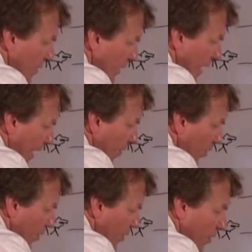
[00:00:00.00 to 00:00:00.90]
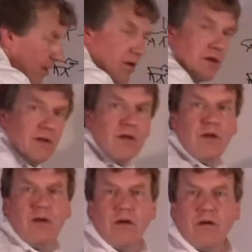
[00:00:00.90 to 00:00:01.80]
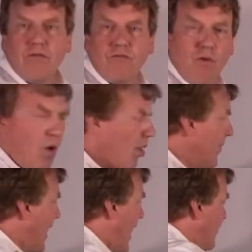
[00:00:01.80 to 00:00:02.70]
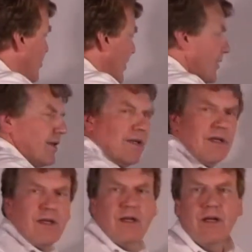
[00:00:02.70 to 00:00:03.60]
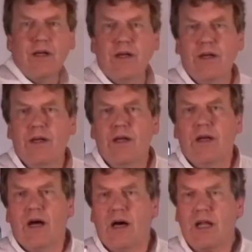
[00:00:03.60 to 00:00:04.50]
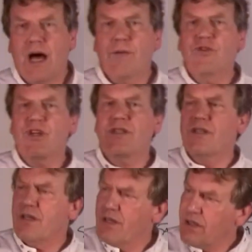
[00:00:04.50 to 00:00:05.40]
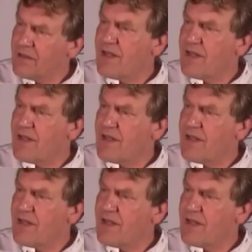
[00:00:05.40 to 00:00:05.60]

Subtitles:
now form an object. An object is